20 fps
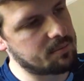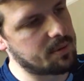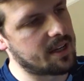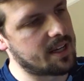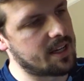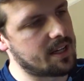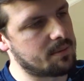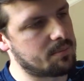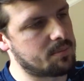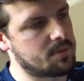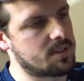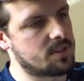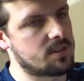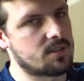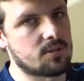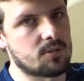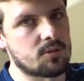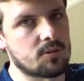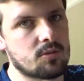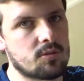
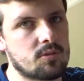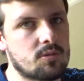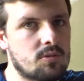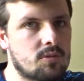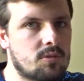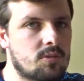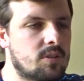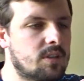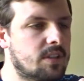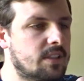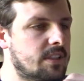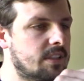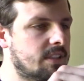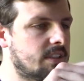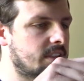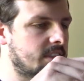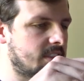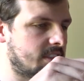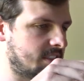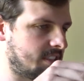perhaps or
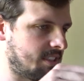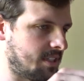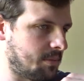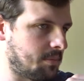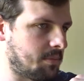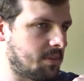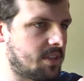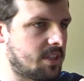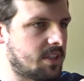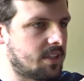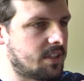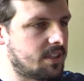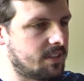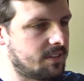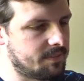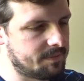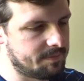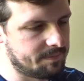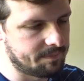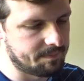something
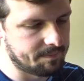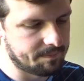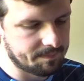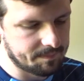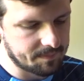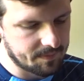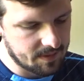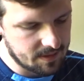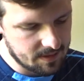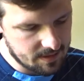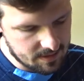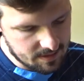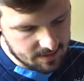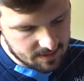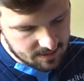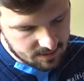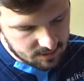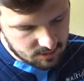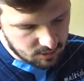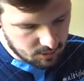
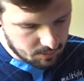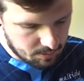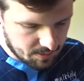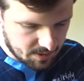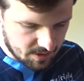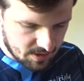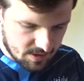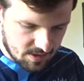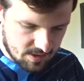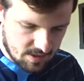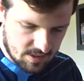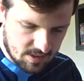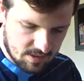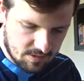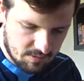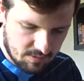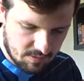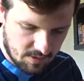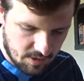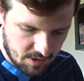to open this.
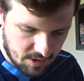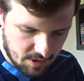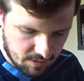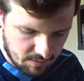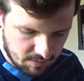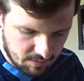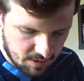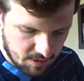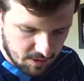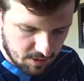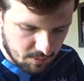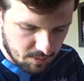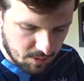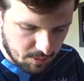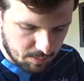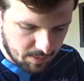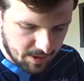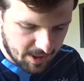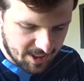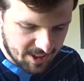It's very, very
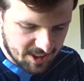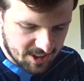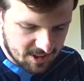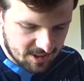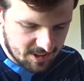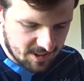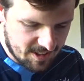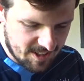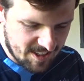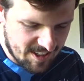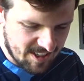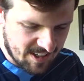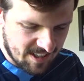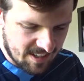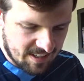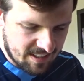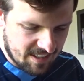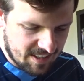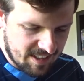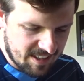well packaged.
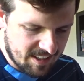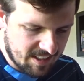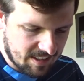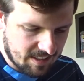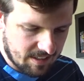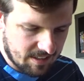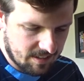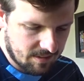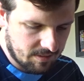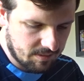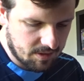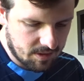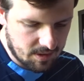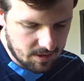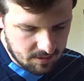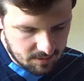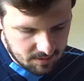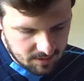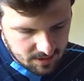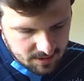There we
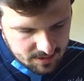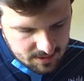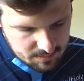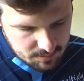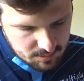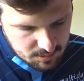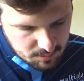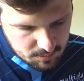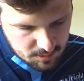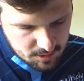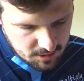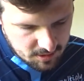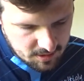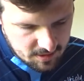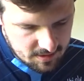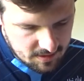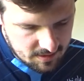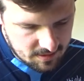go, that seems to work.